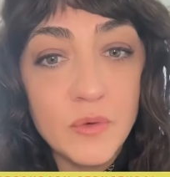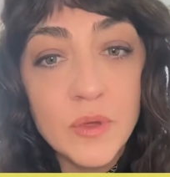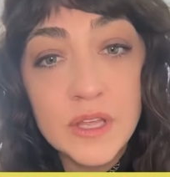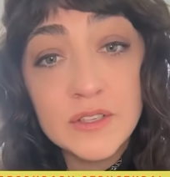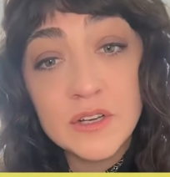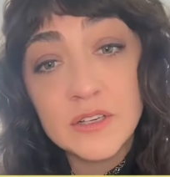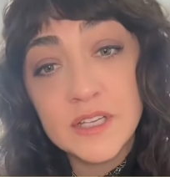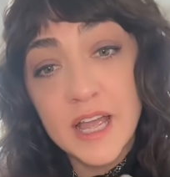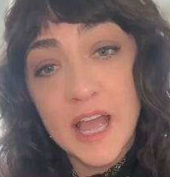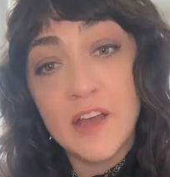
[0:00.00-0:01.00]
we can start
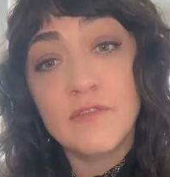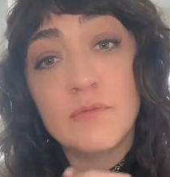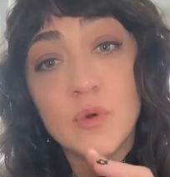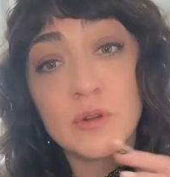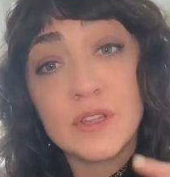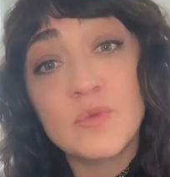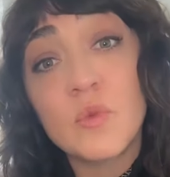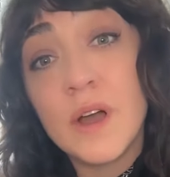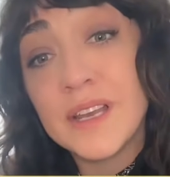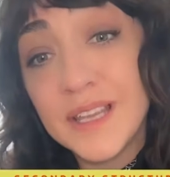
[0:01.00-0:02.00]
to have more than
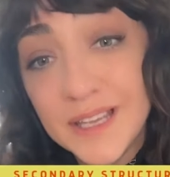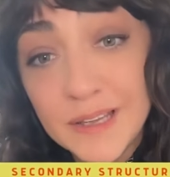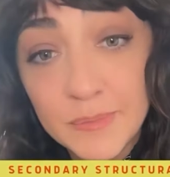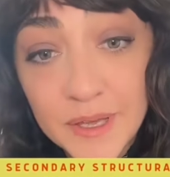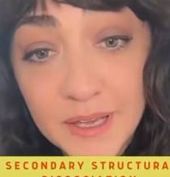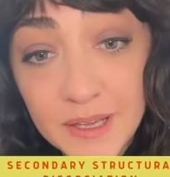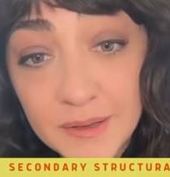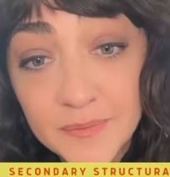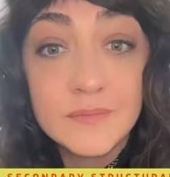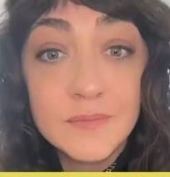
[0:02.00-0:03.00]
one EP.